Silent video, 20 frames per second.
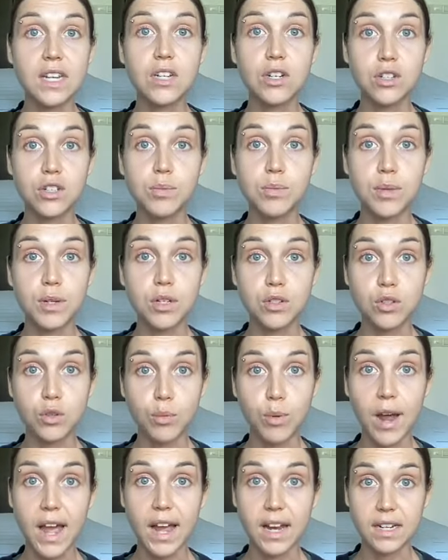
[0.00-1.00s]
your spiritual
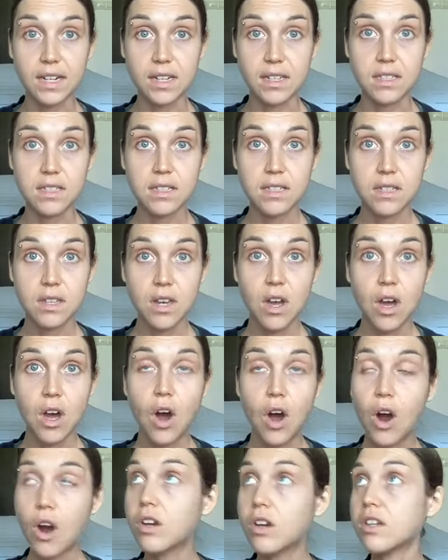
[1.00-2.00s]
practice
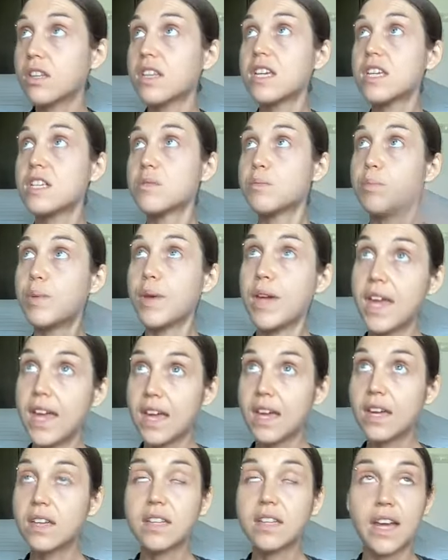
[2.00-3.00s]
aren't these
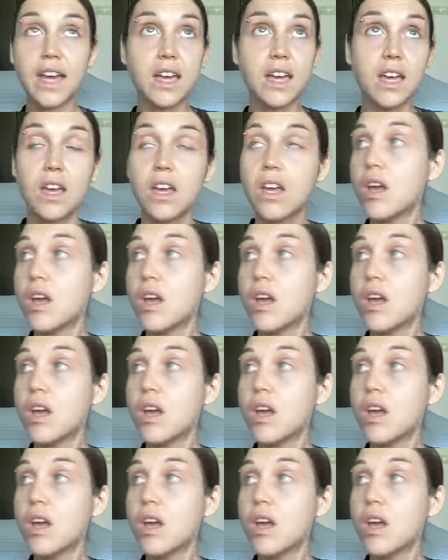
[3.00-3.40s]
big like